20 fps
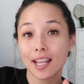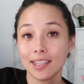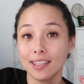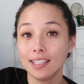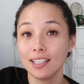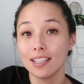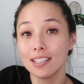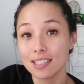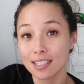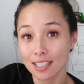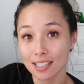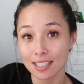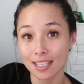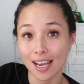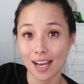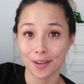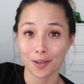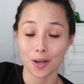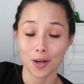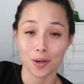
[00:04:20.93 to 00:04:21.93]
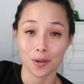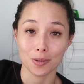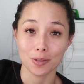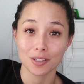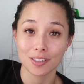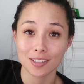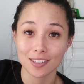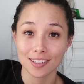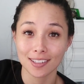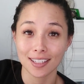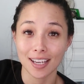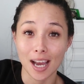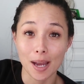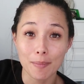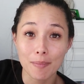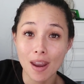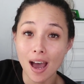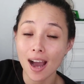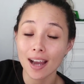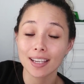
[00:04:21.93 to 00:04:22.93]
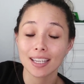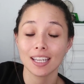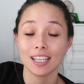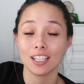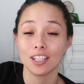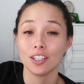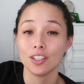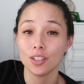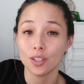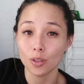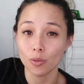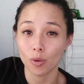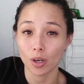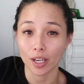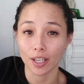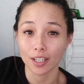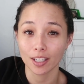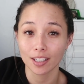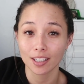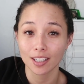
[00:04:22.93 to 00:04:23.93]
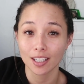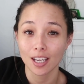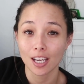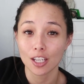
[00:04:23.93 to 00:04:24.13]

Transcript: These discount codes, I'm not getting a new one.